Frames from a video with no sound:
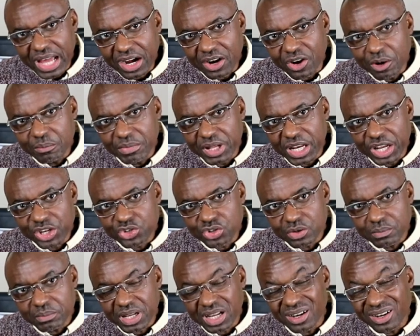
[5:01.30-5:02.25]
that
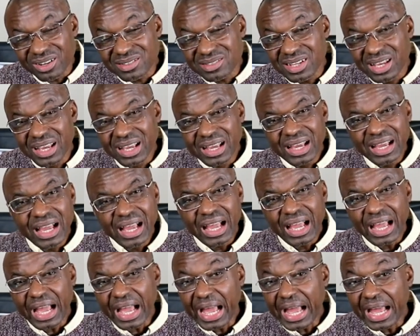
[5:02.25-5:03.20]
combination, because
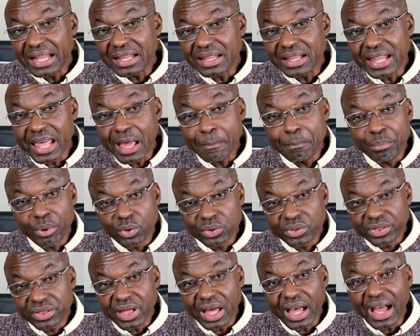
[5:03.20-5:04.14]
they're
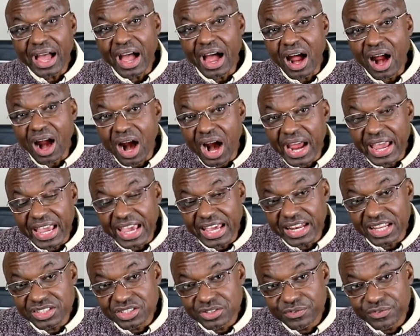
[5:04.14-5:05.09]
both high
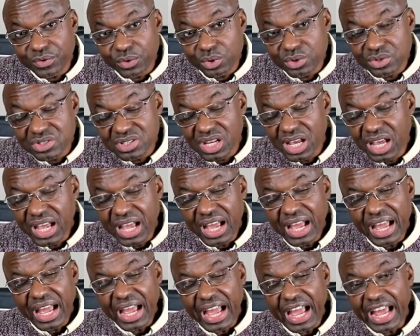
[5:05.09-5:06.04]
energy foods.
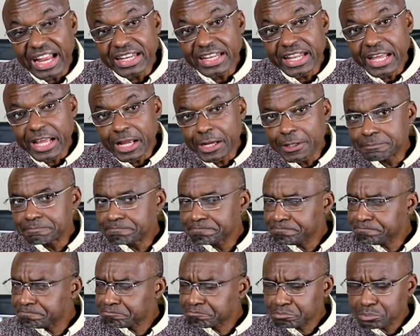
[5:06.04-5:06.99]
And
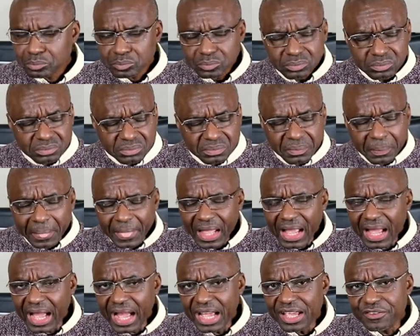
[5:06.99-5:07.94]
then
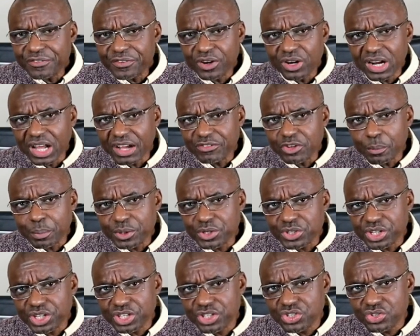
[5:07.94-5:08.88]
if you don't have the
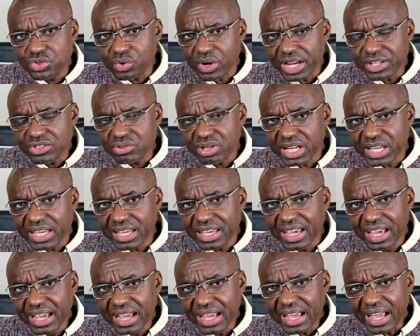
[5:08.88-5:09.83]
opportunity to
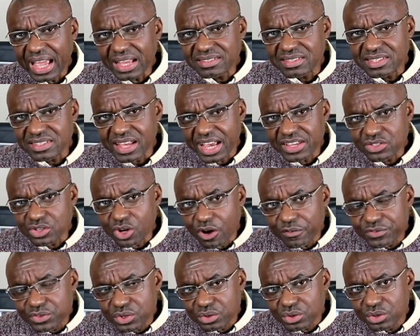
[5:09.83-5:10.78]
actually exercise
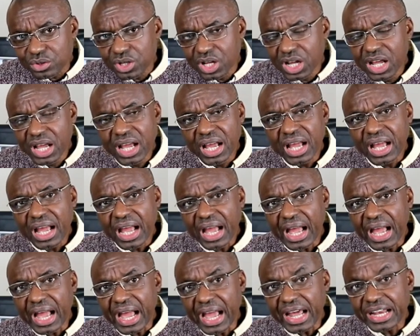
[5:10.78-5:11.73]
often,
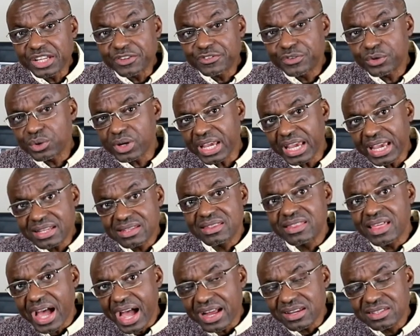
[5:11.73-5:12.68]
and if you
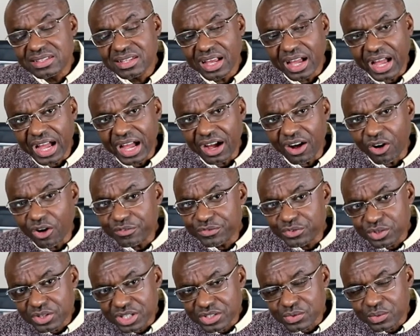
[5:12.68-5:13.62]
eat that
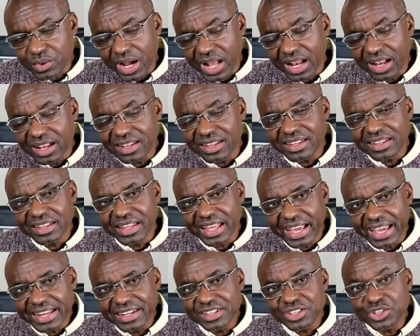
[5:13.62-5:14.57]
often as well,
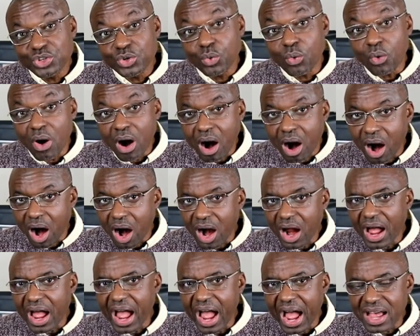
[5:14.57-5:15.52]
then you
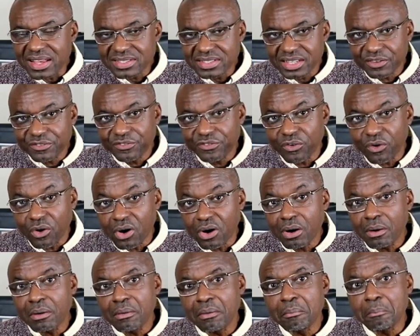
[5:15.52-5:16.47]
are asking
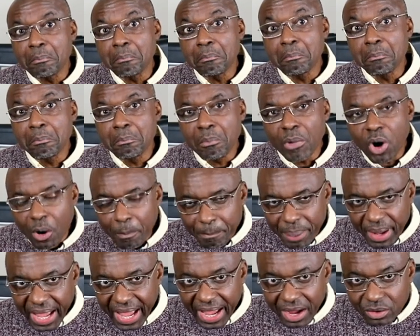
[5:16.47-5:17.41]
for
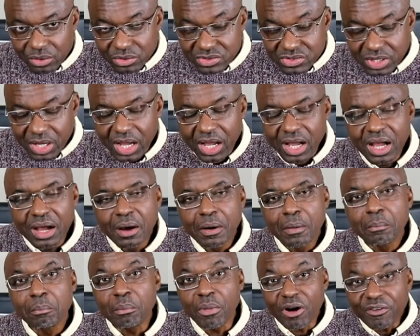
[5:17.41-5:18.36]
more pounds,
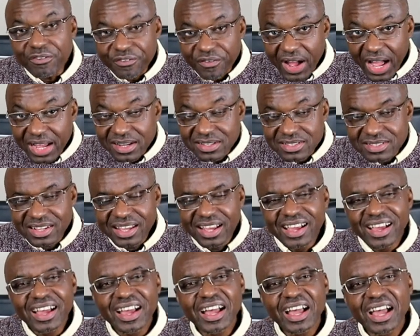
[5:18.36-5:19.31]
more fat,
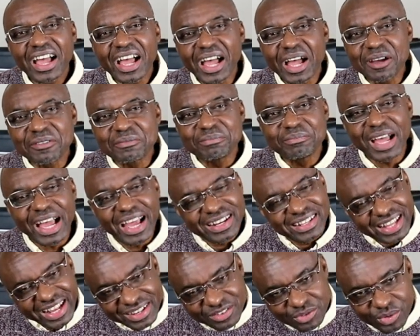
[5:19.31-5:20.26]

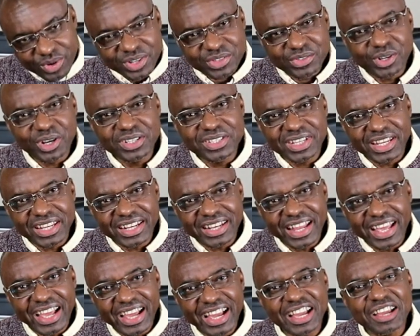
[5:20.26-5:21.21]
and that will result
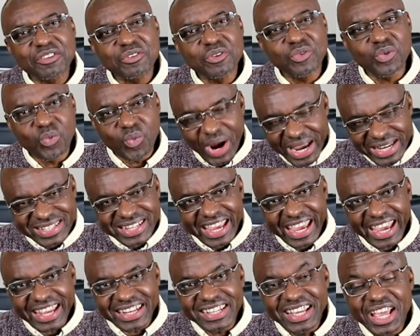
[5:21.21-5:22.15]
in
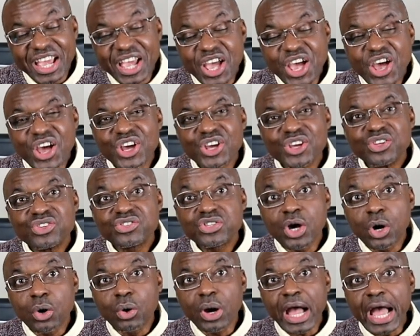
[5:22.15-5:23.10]
weight gain.
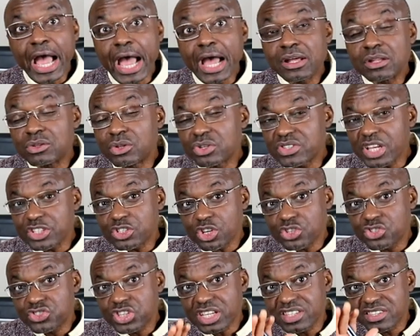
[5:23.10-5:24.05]
So those are
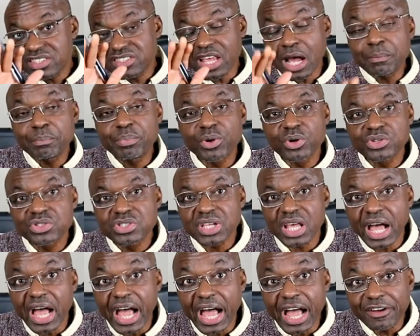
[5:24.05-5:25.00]
just six
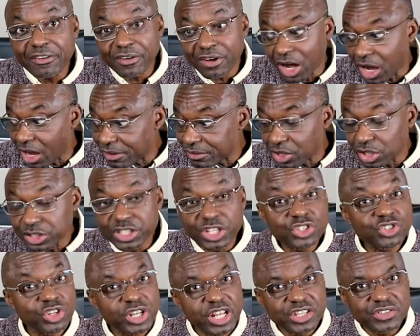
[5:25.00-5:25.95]
examples
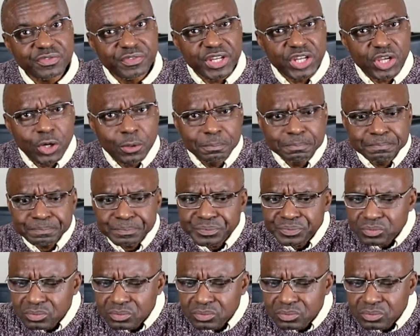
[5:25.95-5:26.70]
in today's video.